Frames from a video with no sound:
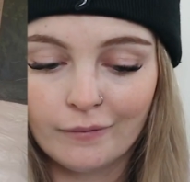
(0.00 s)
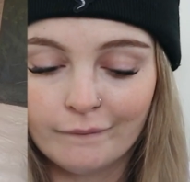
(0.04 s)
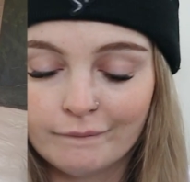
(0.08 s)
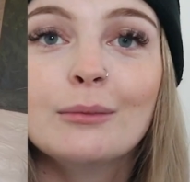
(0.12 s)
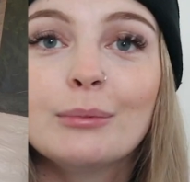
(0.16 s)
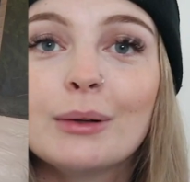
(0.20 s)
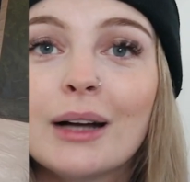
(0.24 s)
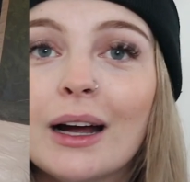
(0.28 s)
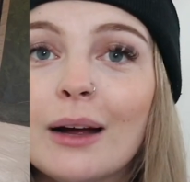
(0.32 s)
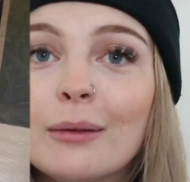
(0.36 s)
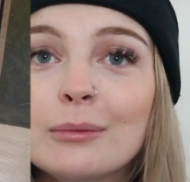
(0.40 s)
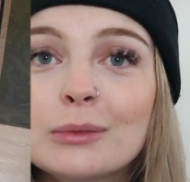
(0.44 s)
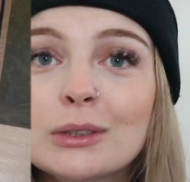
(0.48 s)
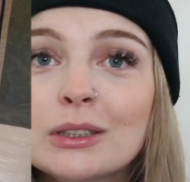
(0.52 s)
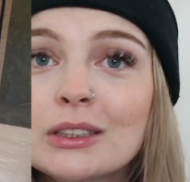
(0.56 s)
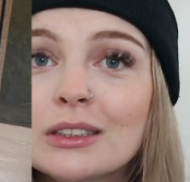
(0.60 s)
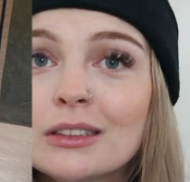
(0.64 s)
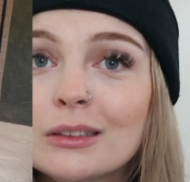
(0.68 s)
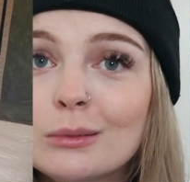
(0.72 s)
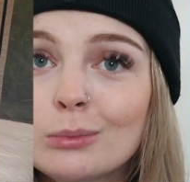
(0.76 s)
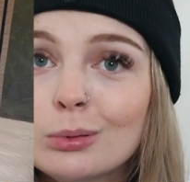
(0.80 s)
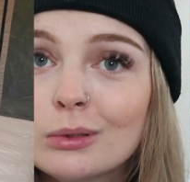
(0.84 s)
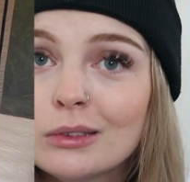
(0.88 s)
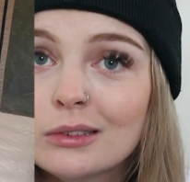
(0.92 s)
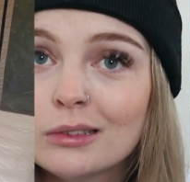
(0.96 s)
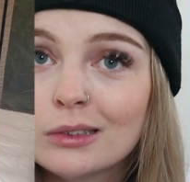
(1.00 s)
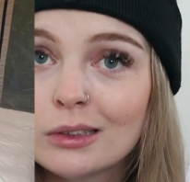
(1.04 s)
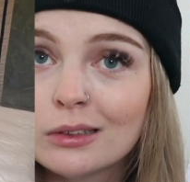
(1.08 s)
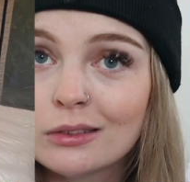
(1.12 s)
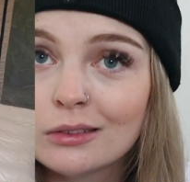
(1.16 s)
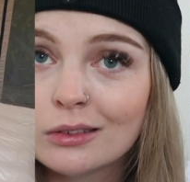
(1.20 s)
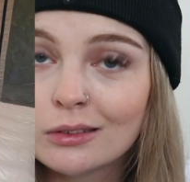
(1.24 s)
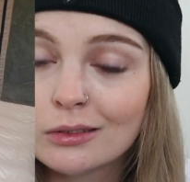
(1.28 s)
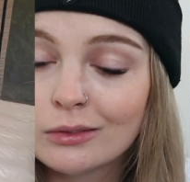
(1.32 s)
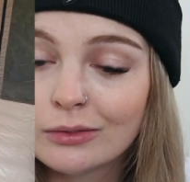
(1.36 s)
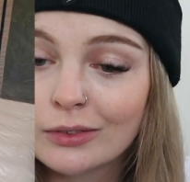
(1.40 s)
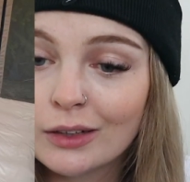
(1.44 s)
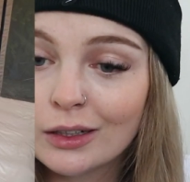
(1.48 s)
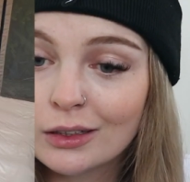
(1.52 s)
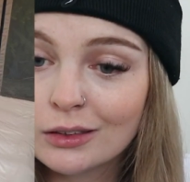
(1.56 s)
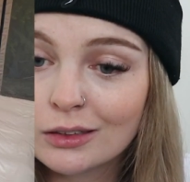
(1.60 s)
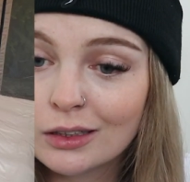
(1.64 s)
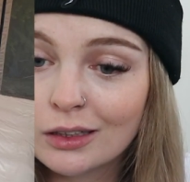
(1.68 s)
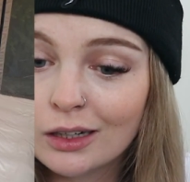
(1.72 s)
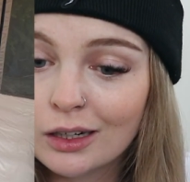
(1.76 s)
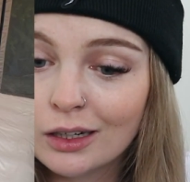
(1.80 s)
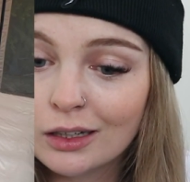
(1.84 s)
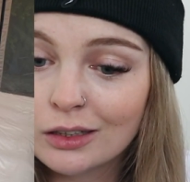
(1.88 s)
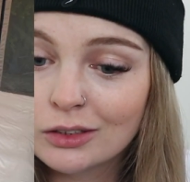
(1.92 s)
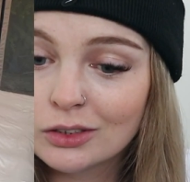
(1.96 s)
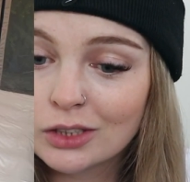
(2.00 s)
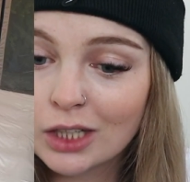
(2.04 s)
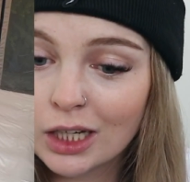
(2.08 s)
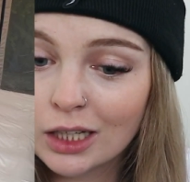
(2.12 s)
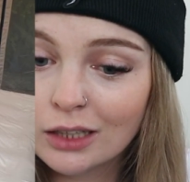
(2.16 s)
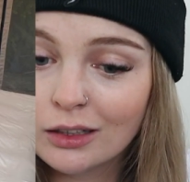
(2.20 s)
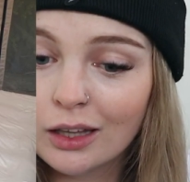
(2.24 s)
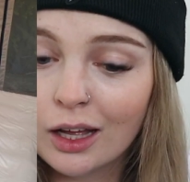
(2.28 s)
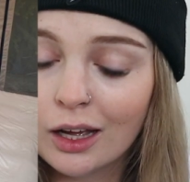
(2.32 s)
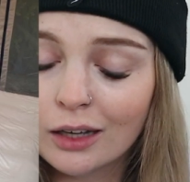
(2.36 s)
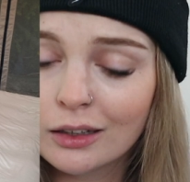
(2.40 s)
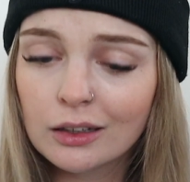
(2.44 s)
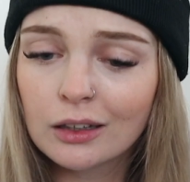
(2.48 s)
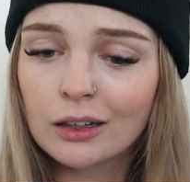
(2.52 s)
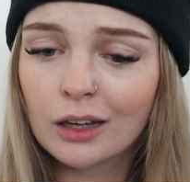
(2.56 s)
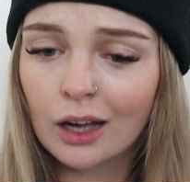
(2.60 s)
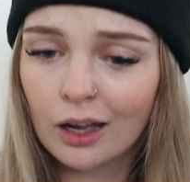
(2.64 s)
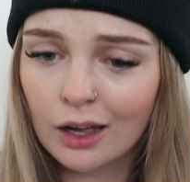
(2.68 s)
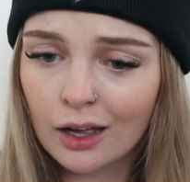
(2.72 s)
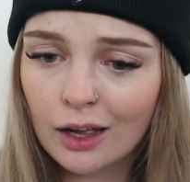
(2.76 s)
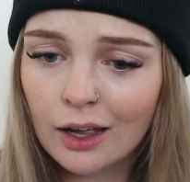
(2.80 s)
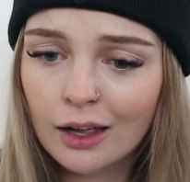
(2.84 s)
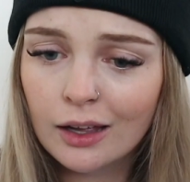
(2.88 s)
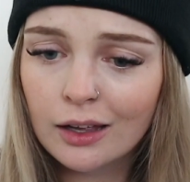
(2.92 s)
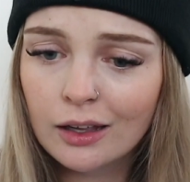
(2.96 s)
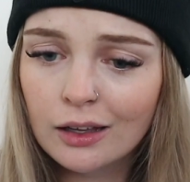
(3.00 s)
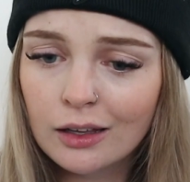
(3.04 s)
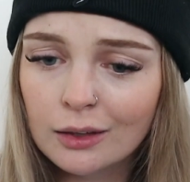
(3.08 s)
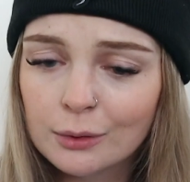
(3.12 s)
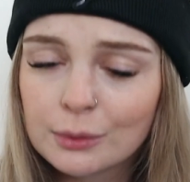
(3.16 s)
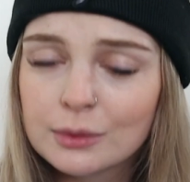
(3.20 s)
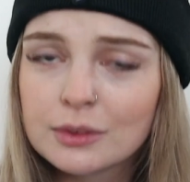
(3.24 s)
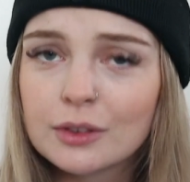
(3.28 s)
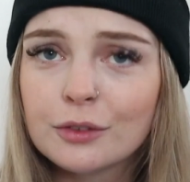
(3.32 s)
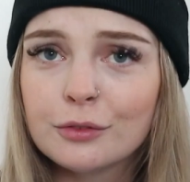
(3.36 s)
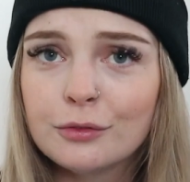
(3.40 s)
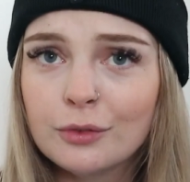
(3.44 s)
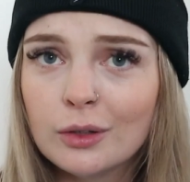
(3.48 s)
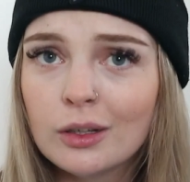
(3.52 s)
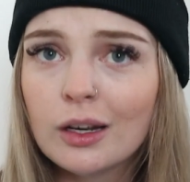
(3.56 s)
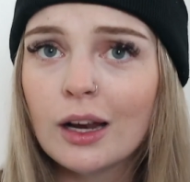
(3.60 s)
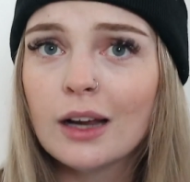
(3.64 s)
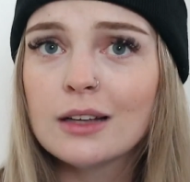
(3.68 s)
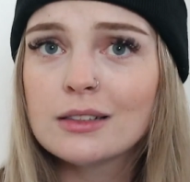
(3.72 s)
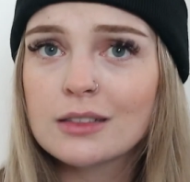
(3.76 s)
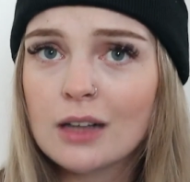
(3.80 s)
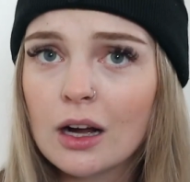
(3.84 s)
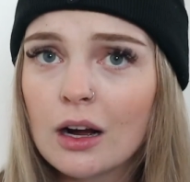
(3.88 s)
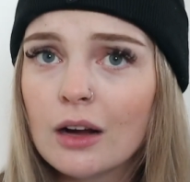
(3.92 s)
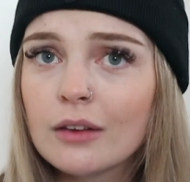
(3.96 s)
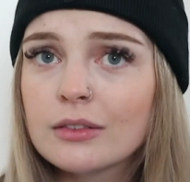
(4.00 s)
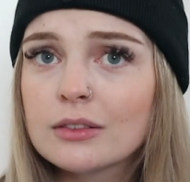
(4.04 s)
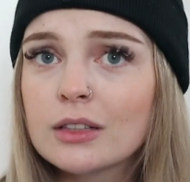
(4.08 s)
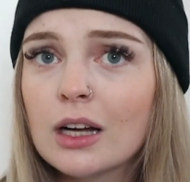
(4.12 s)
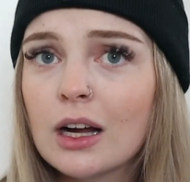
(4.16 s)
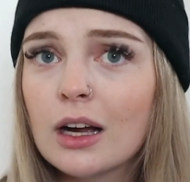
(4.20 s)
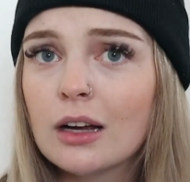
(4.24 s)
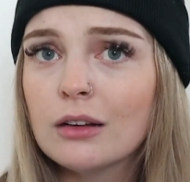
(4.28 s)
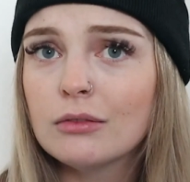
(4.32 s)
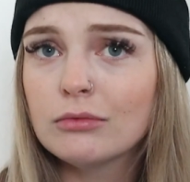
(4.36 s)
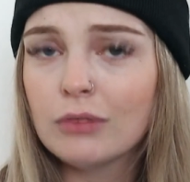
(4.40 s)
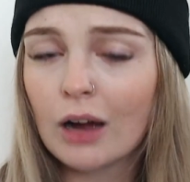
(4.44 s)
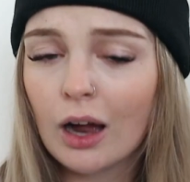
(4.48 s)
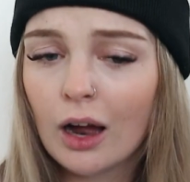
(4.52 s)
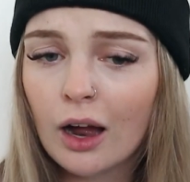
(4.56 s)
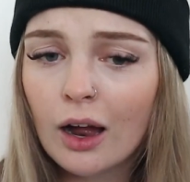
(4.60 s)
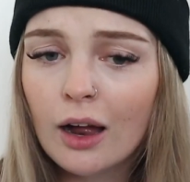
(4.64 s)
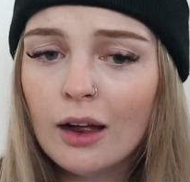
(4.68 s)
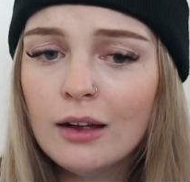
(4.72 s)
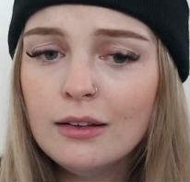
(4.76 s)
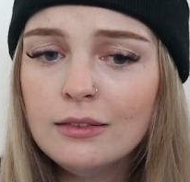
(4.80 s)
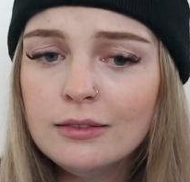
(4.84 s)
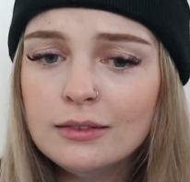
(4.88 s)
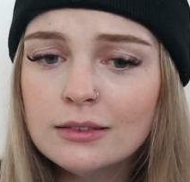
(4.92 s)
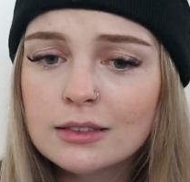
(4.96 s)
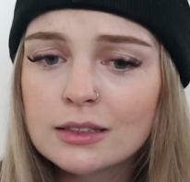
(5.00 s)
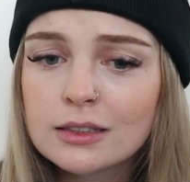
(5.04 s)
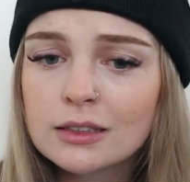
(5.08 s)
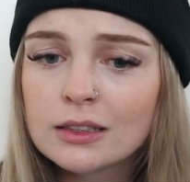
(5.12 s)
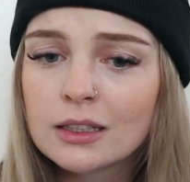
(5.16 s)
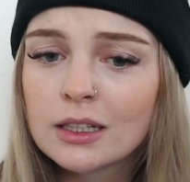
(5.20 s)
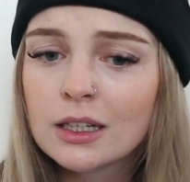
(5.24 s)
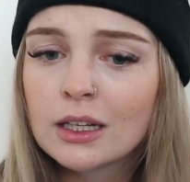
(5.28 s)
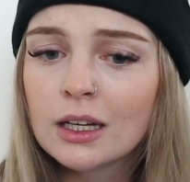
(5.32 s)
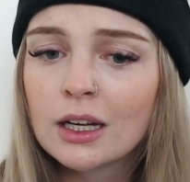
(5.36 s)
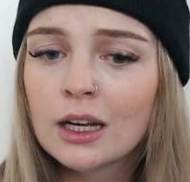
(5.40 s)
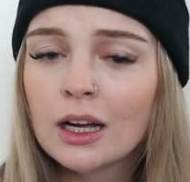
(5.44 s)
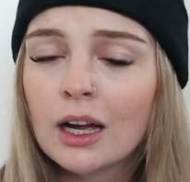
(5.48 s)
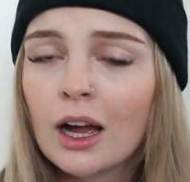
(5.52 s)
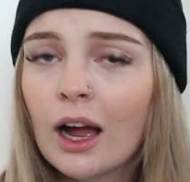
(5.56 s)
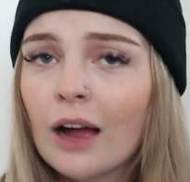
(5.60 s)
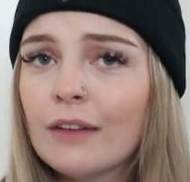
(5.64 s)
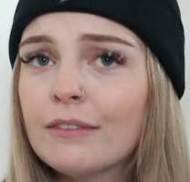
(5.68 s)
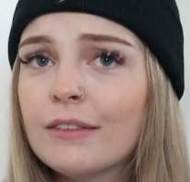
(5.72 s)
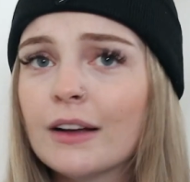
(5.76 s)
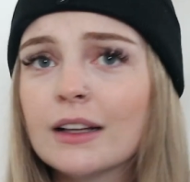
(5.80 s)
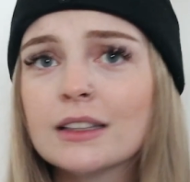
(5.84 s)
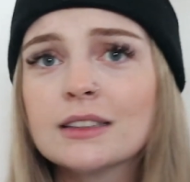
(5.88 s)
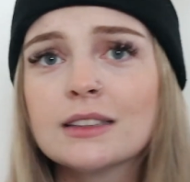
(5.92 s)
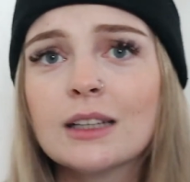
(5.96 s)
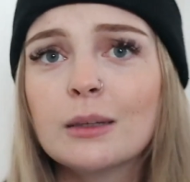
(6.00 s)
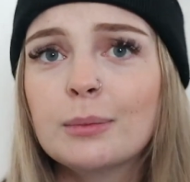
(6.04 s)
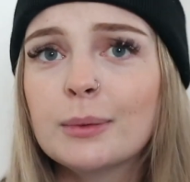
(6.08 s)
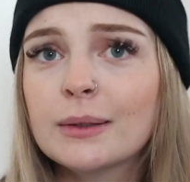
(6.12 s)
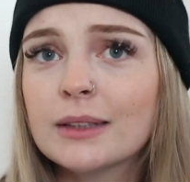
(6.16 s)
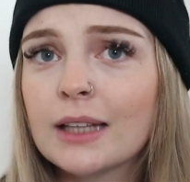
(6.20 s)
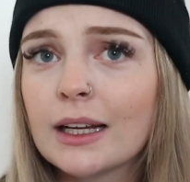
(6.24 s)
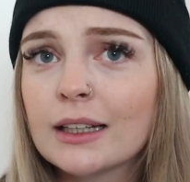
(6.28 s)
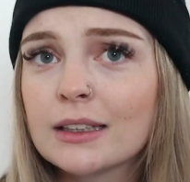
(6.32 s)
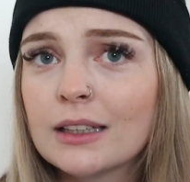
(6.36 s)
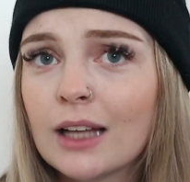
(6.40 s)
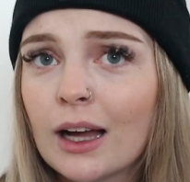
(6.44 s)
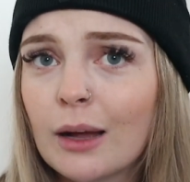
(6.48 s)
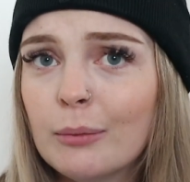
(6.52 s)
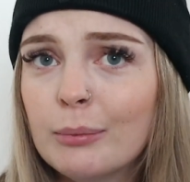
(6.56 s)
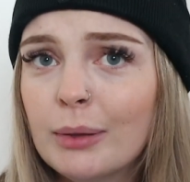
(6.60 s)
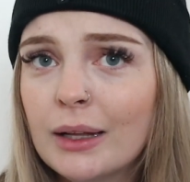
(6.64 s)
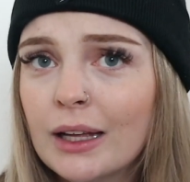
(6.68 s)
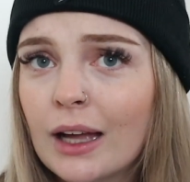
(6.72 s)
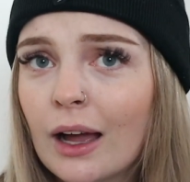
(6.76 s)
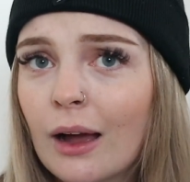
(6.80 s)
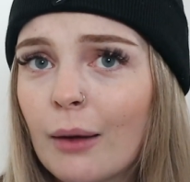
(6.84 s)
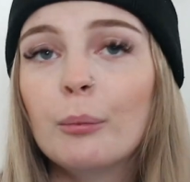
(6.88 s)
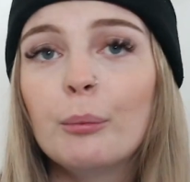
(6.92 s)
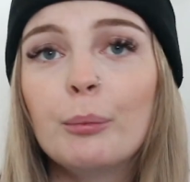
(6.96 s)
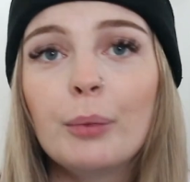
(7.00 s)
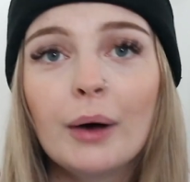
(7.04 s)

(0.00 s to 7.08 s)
But I'm just gonna put it down to the fact that I had jet lag, okay? It was a few days after I arrived. I fell asleep at like 9 p.m.